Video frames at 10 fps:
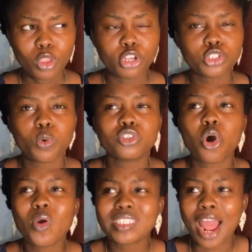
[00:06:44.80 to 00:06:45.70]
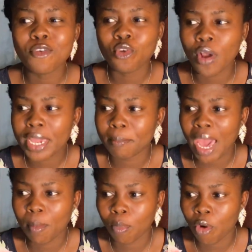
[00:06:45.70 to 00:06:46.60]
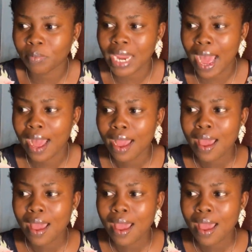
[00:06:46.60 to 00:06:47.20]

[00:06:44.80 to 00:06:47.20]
So it was always annoying my mom that